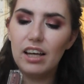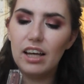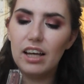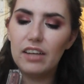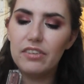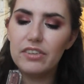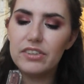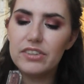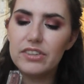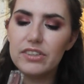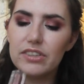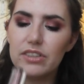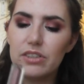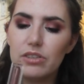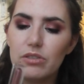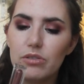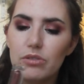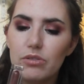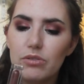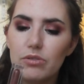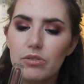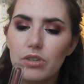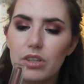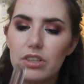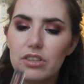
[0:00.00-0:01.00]
and this is
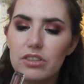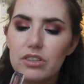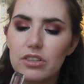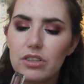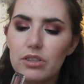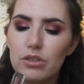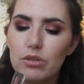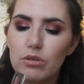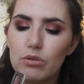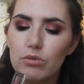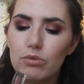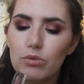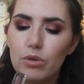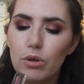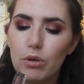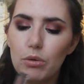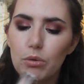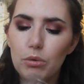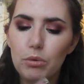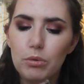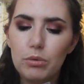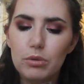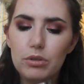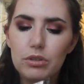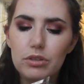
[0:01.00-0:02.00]
in Rusted
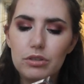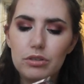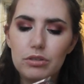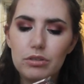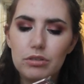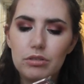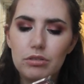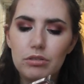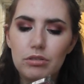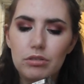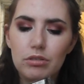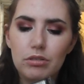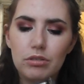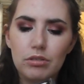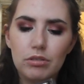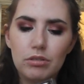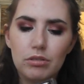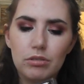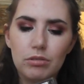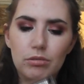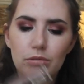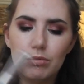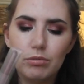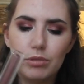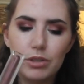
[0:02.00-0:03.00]
Rose,
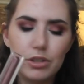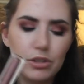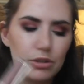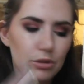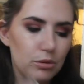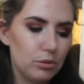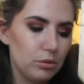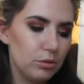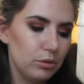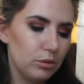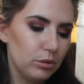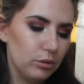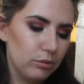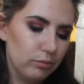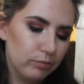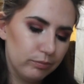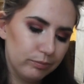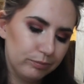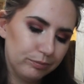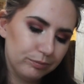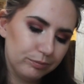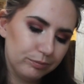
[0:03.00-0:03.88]
which is cool.